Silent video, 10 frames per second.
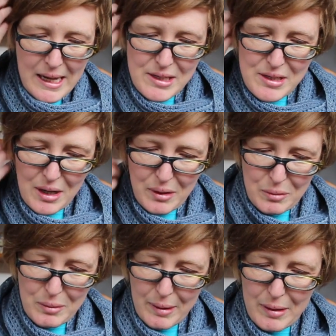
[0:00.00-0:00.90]

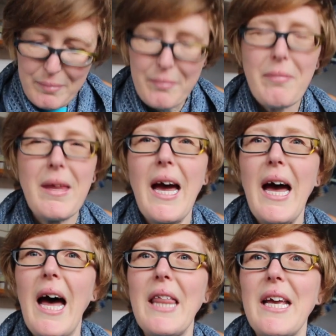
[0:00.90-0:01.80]
So
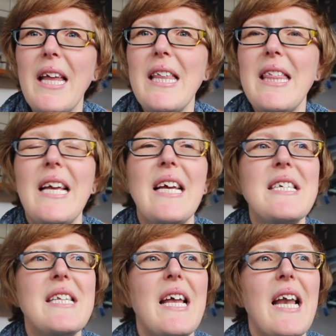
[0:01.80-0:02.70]
the other thing
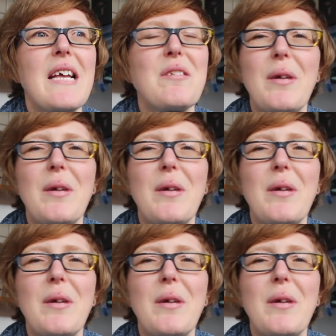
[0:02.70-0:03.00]
is that last